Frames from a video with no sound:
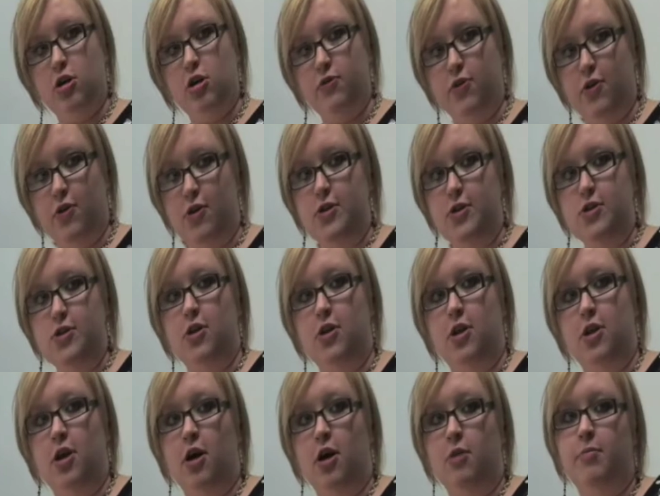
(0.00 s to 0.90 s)
are your views
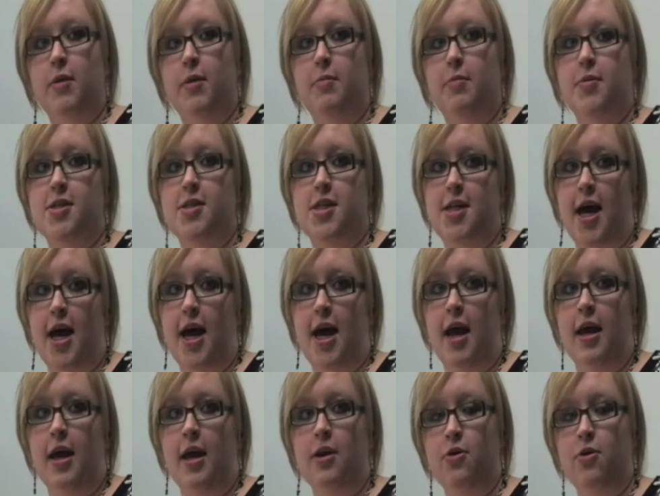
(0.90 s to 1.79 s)
on the young people
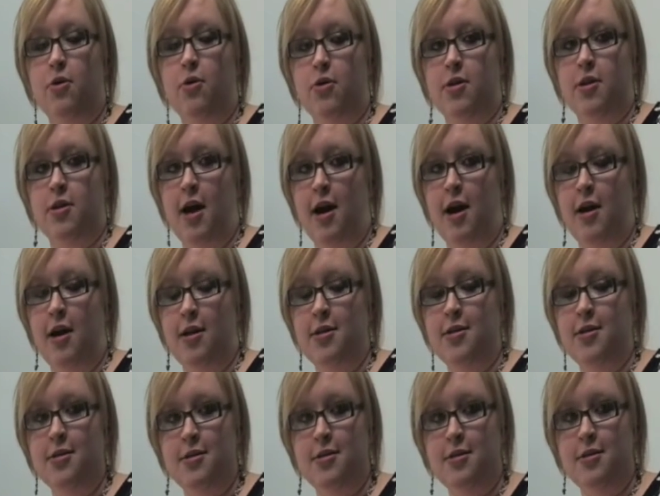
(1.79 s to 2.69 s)
today in Northern
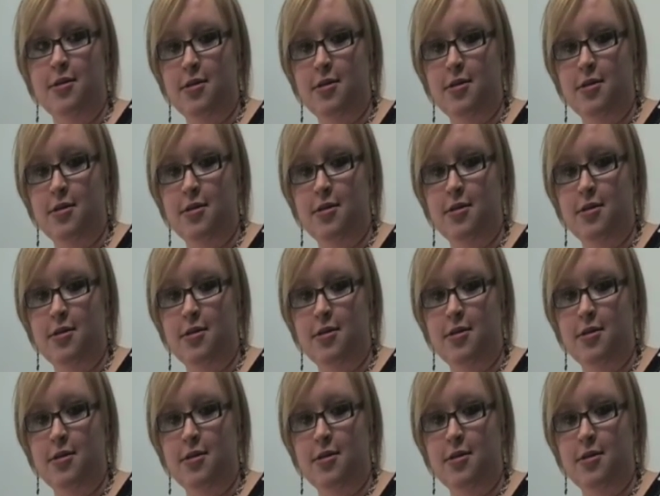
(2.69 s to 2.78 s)
Ireland?